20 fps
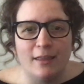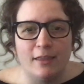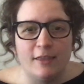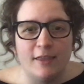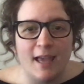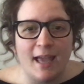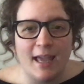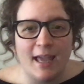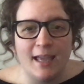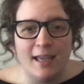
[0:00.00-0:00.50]

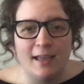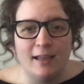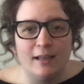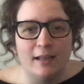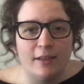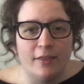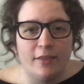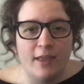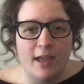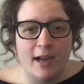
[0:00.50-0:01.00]
they,
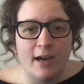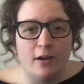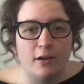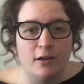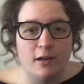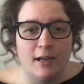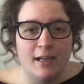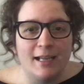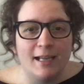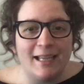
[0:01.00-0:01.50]
their,
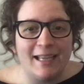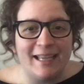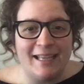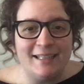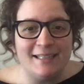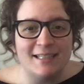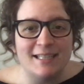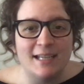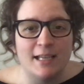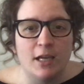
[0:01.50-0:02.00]

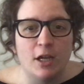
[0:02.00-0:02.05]
it,